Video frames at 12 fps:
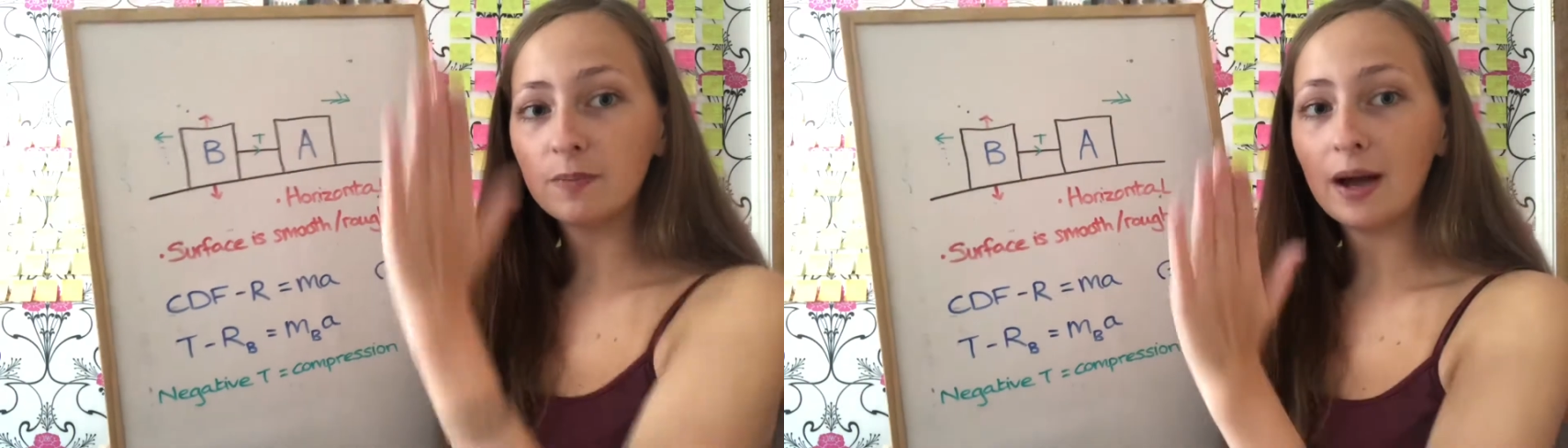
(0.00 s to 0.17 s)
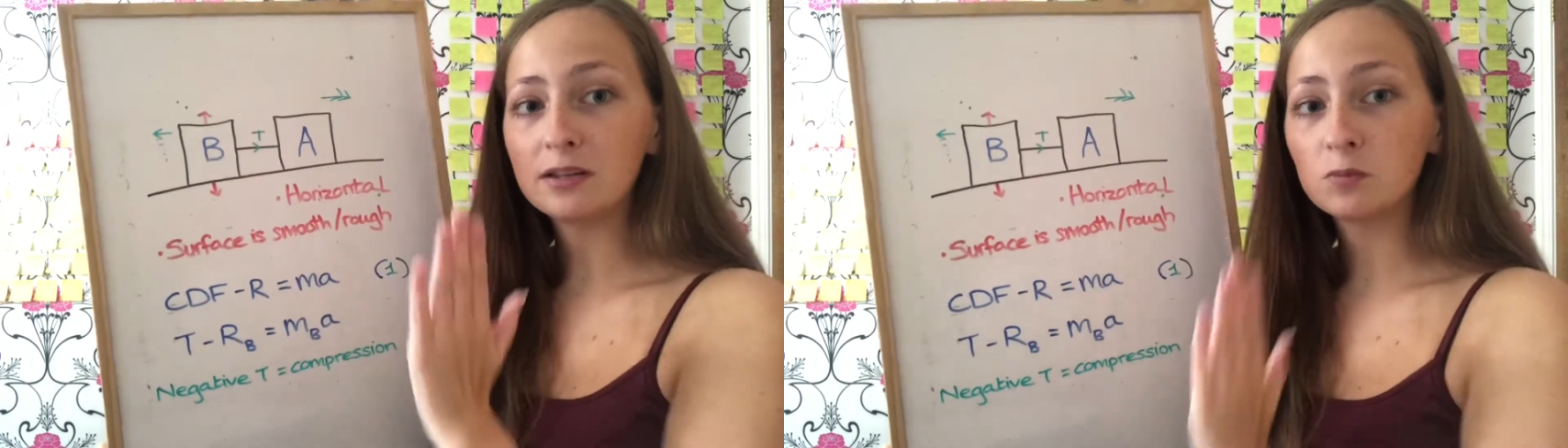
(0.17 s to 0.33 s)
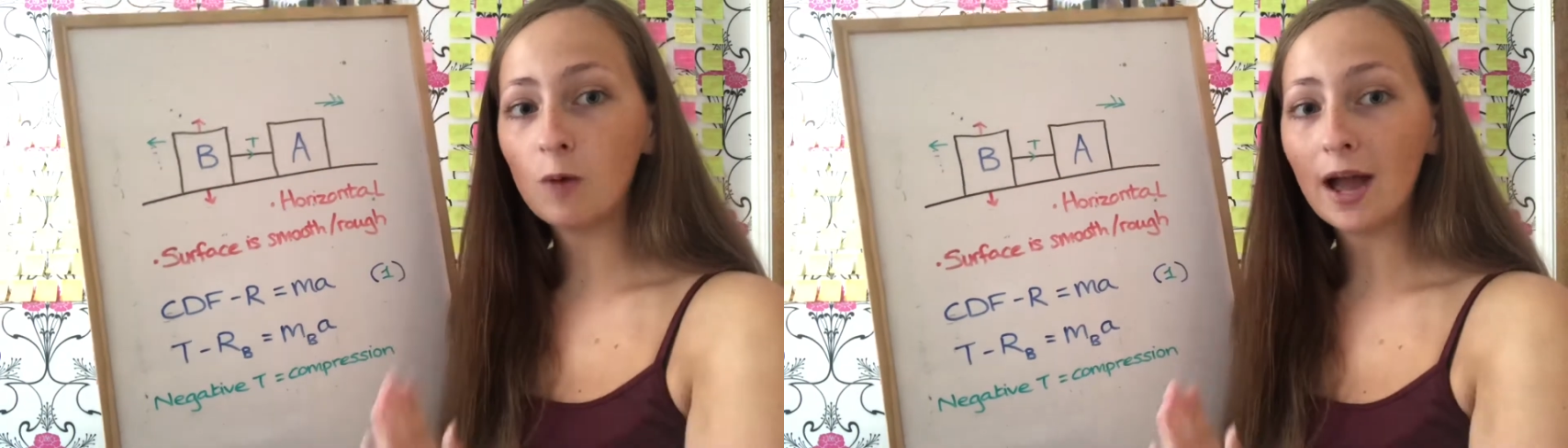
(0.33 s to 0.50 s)

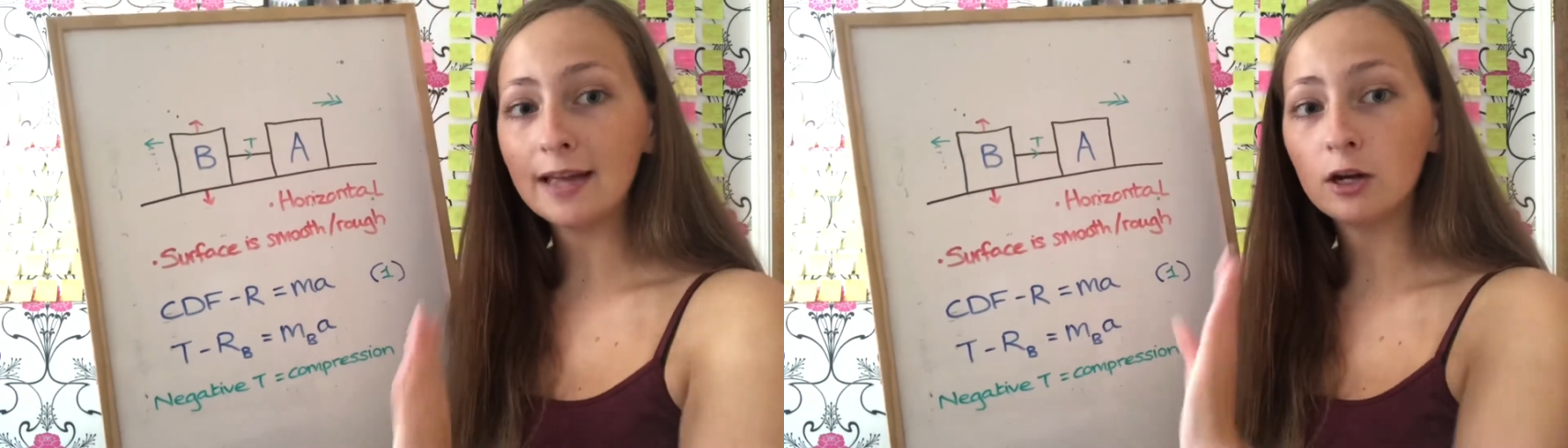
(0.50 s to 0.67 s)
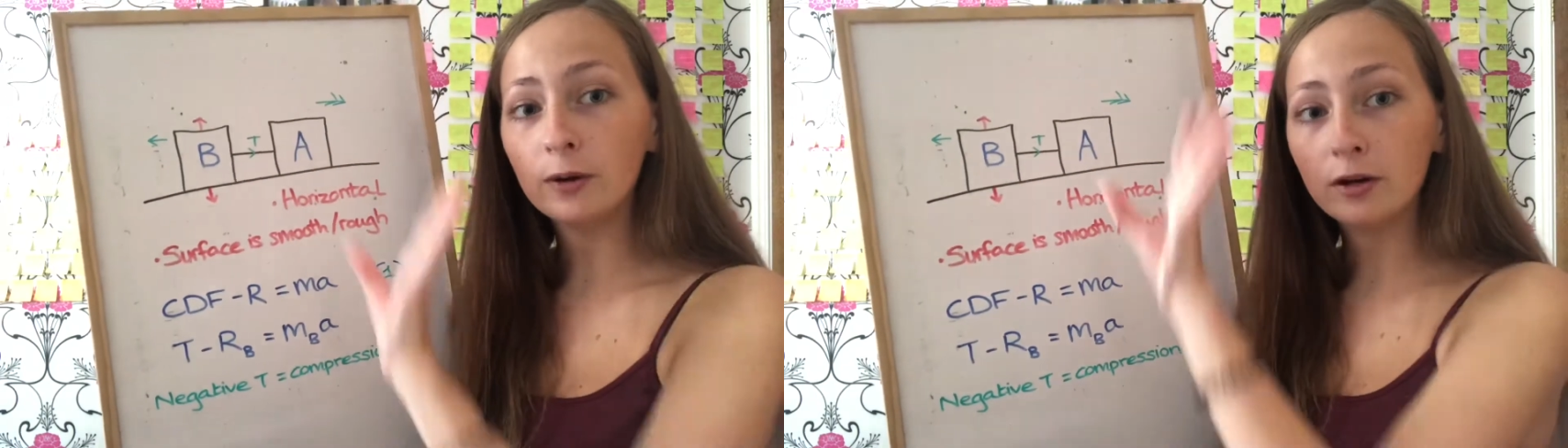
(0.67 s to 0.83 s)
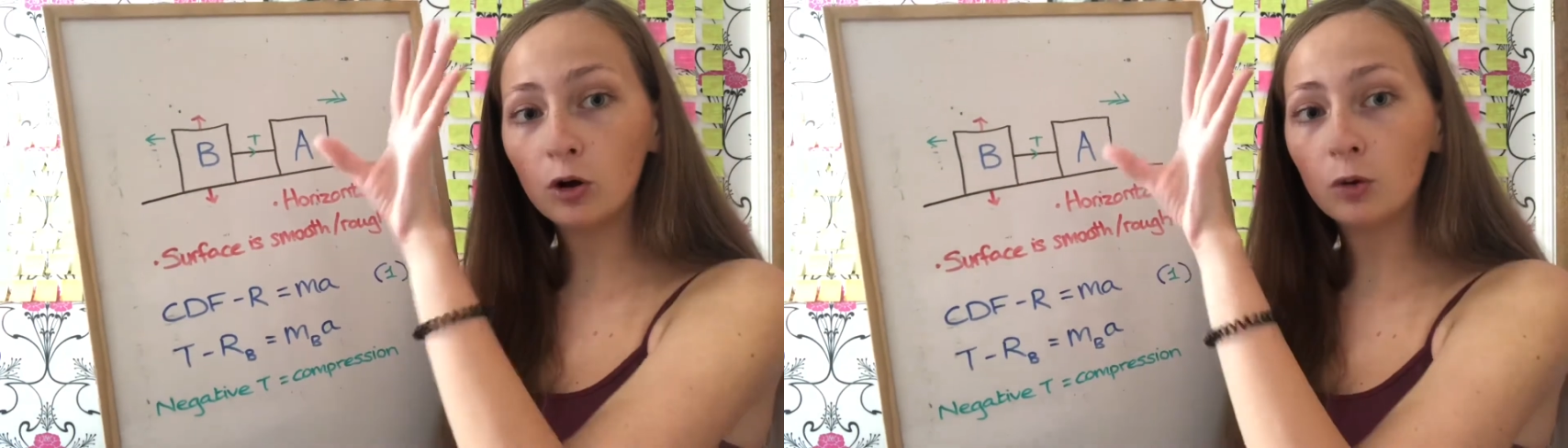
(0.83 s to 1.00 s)
minus weight
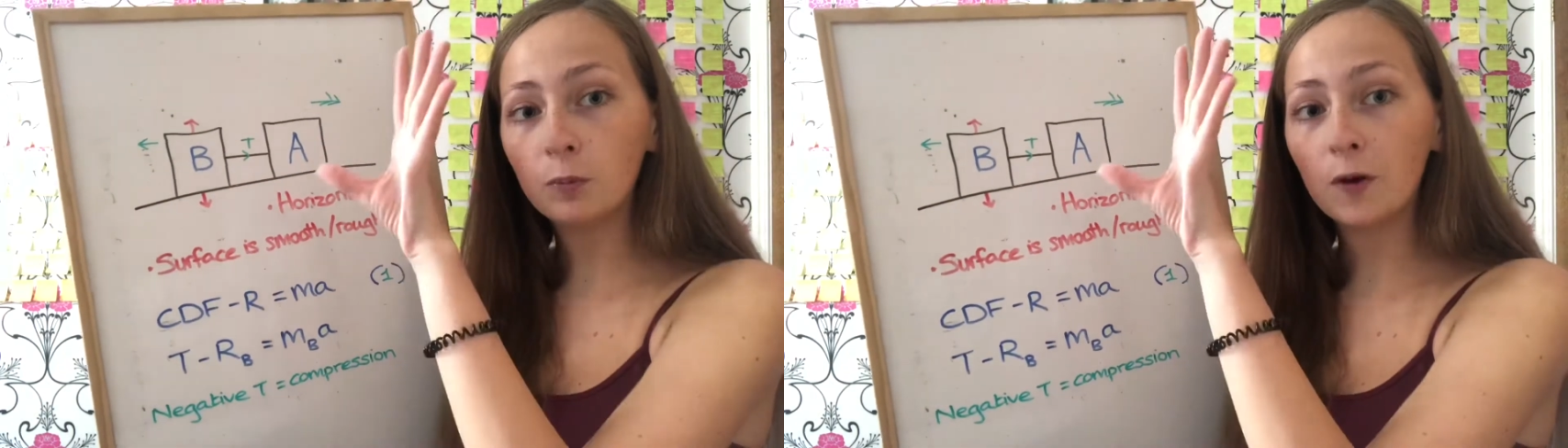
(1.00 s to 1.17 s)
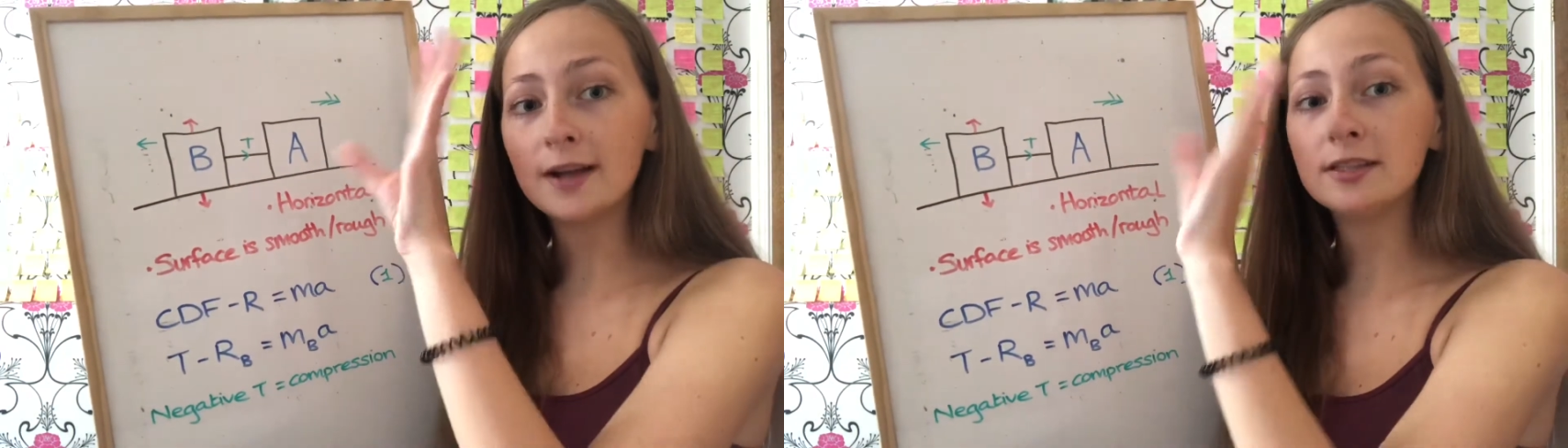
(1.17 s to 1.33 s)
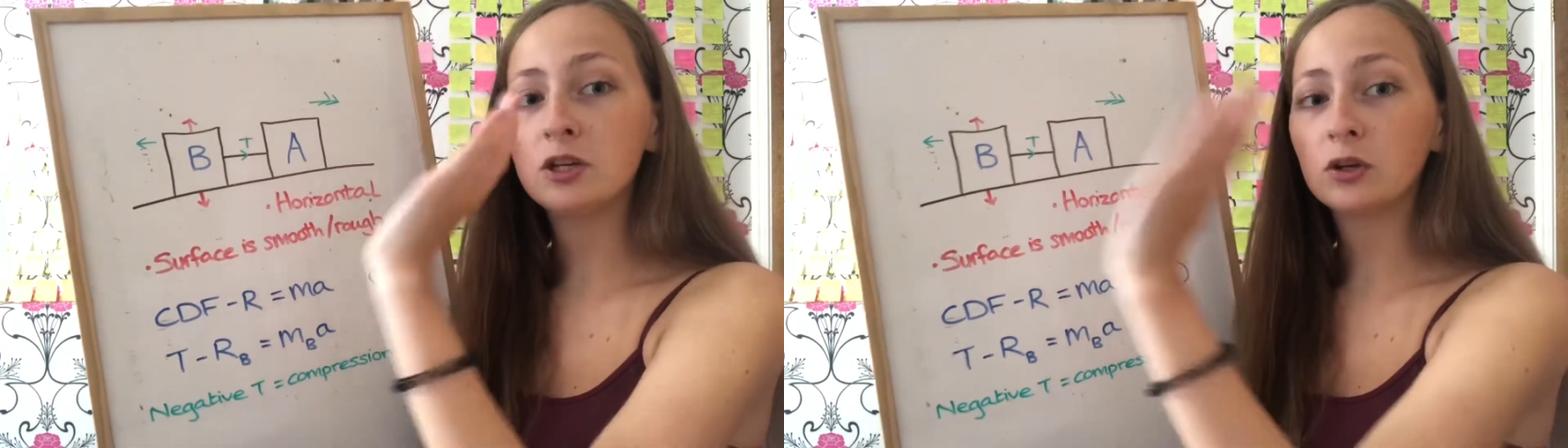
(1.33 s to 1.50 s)
going upwards,